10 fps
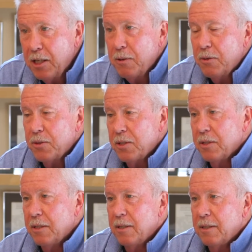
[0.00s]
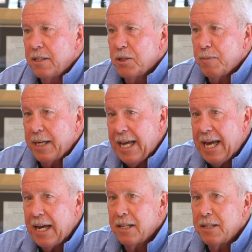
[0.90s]
You know, there was my
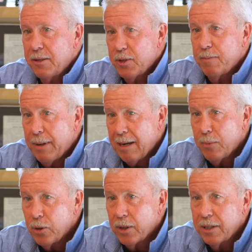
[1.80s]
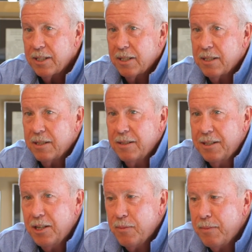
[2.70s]
dad, and then there was Bob Moore, as
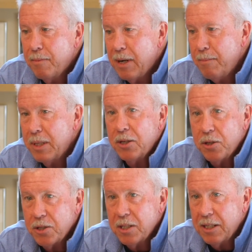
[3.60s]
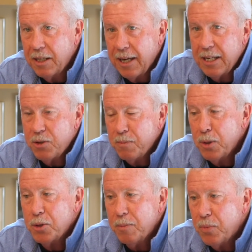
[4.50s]
you know, my mentors and guys that were
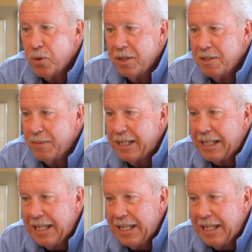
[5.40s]
most important to me.